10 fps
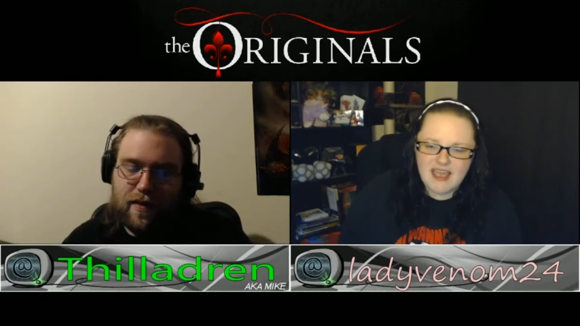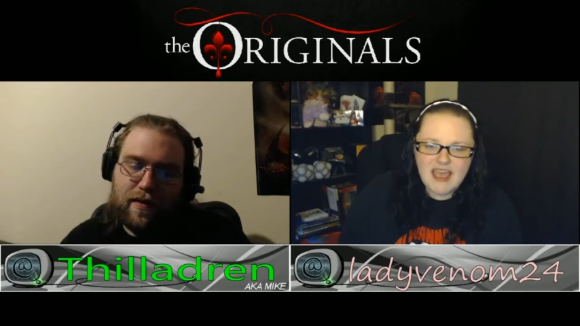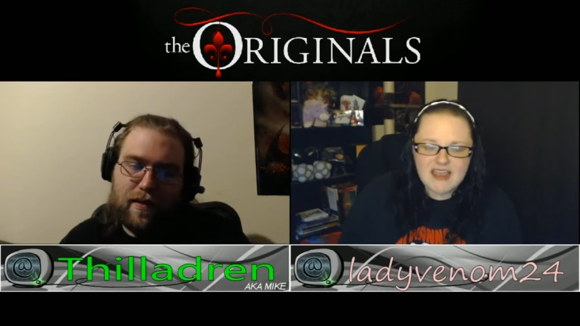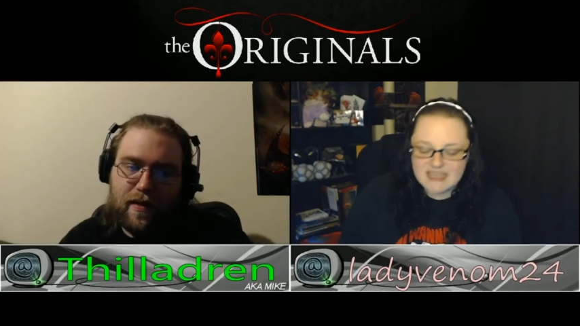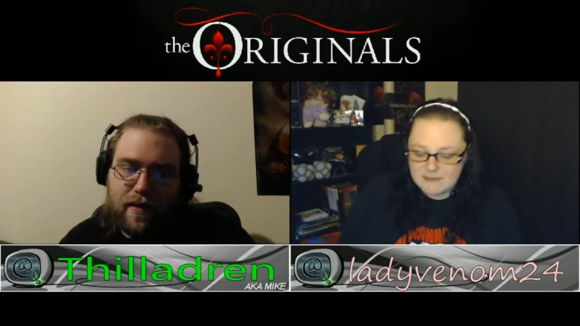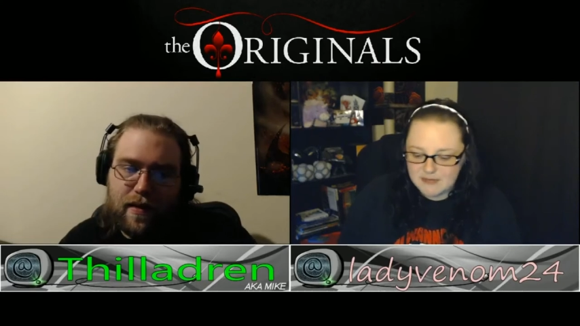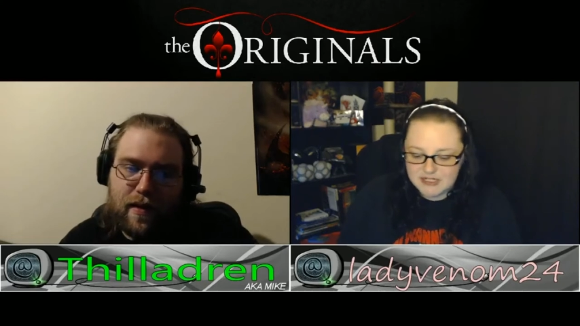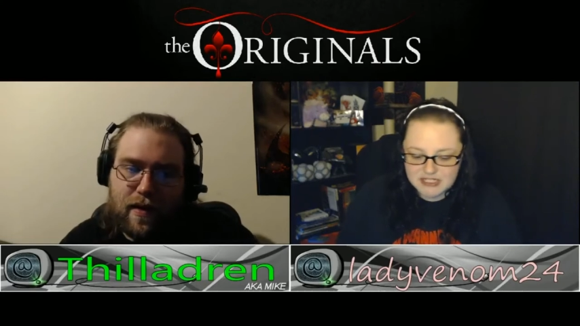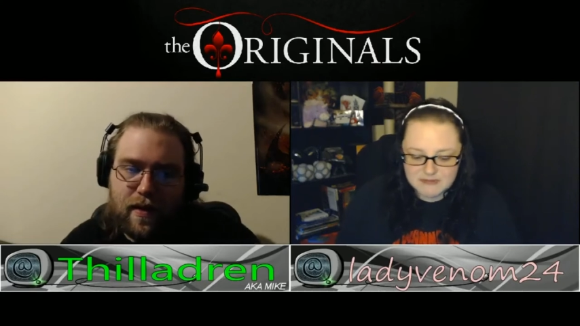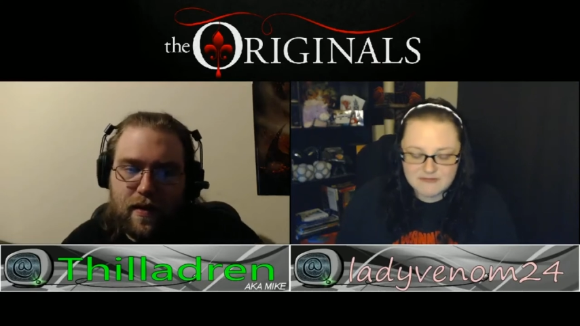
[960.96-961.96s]
Speaker 1: keep
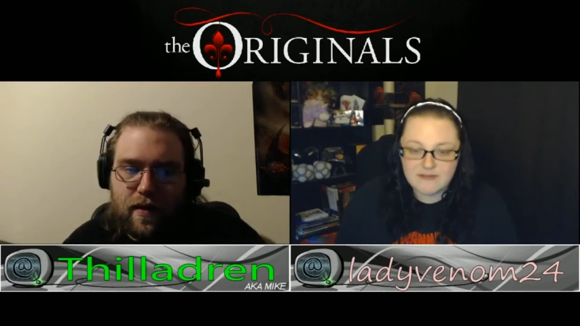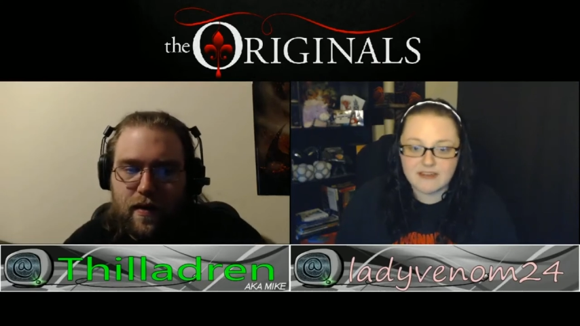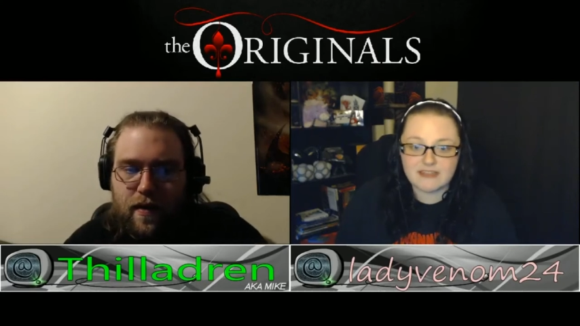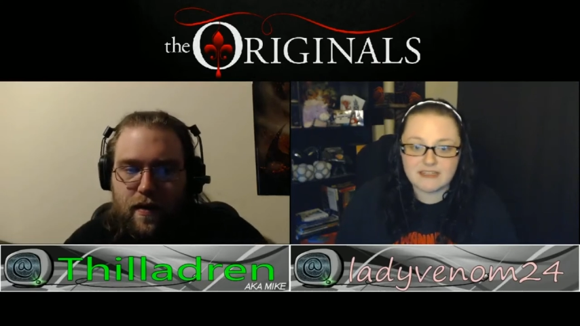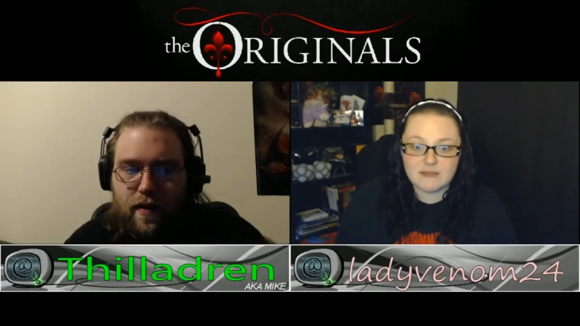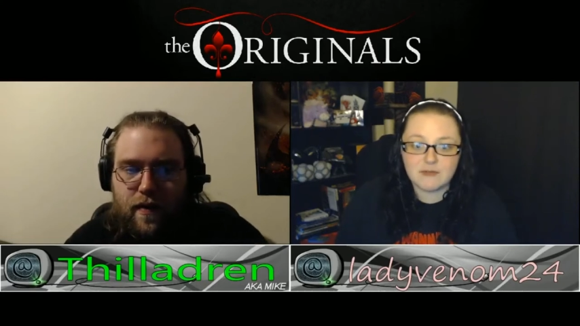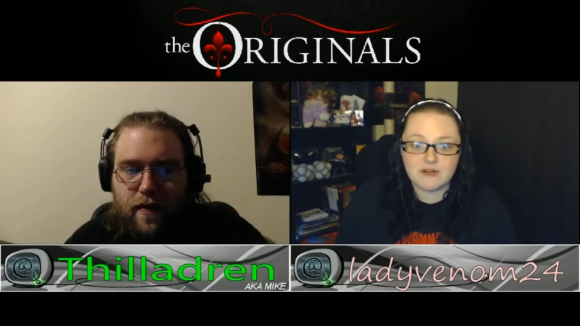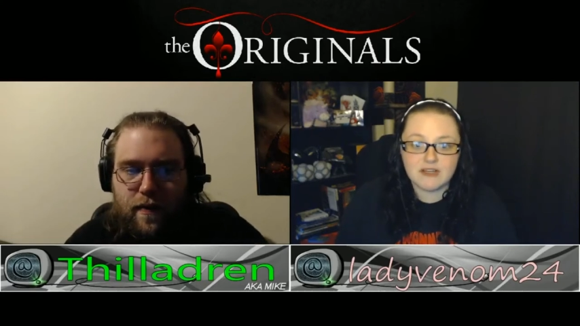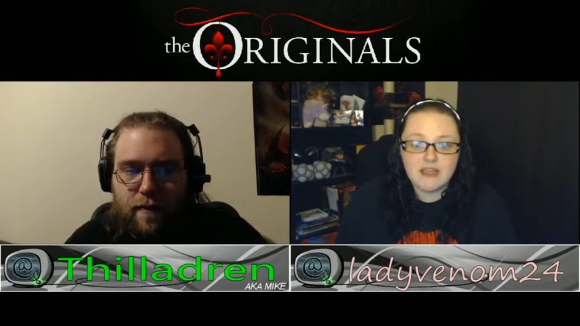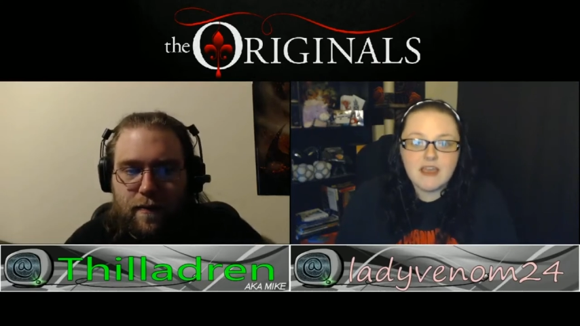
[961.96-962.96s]
punching my fucking keyboard.
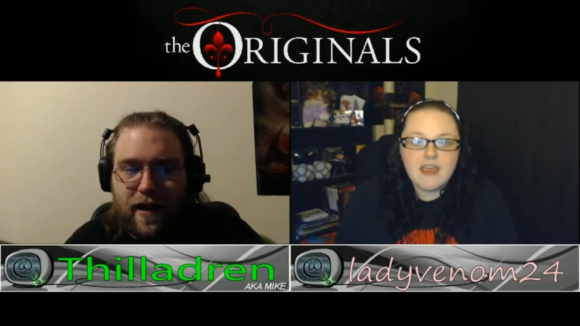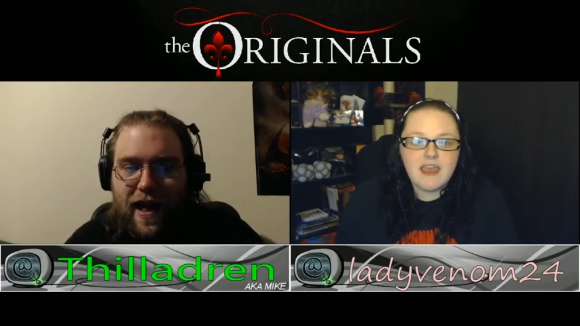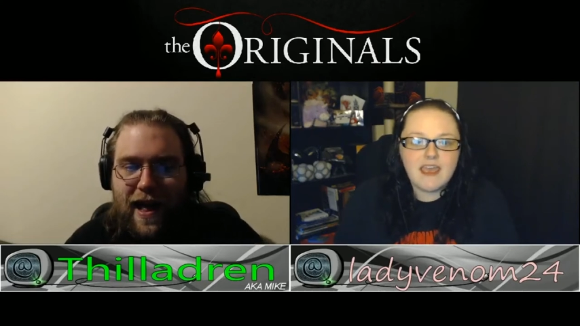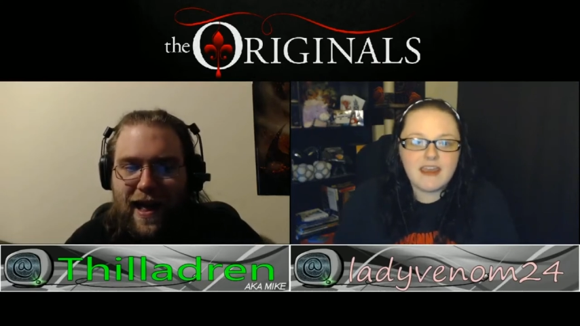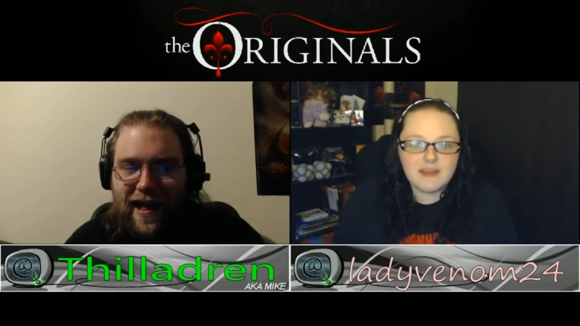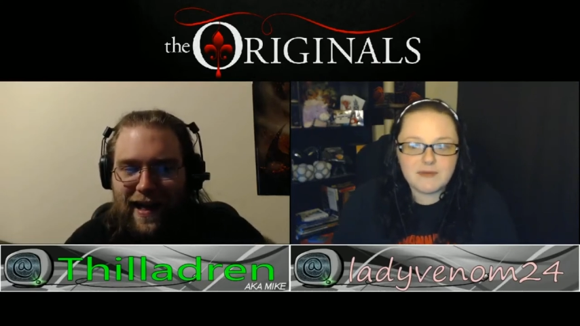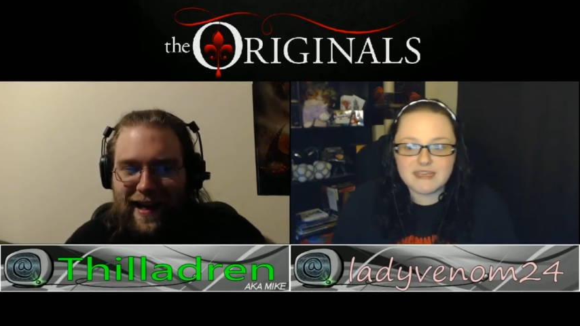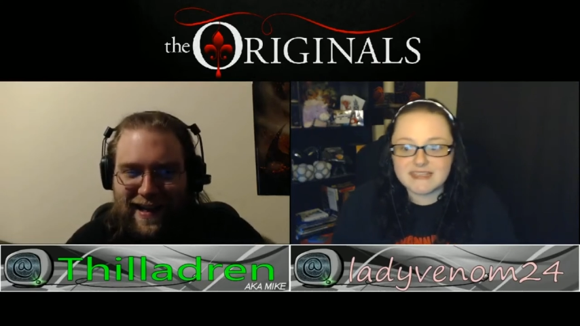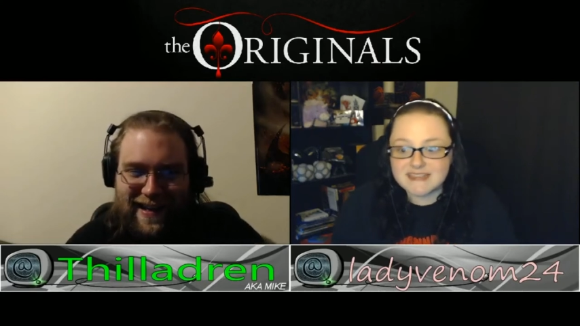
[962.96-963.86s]
Anyways,